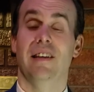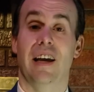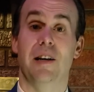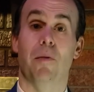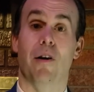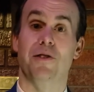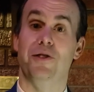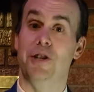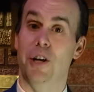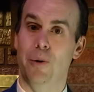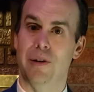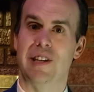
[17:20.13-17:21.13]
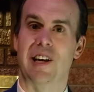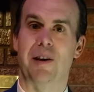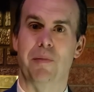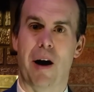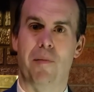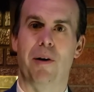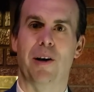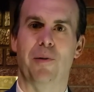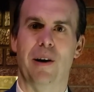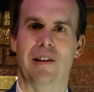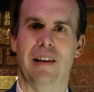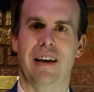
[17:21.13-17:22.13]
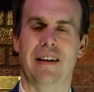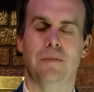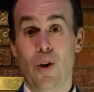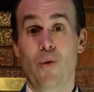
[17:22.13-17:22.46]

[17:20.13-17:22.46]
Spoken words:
Kingdom Hearts 2 is going to come out pretty quickly.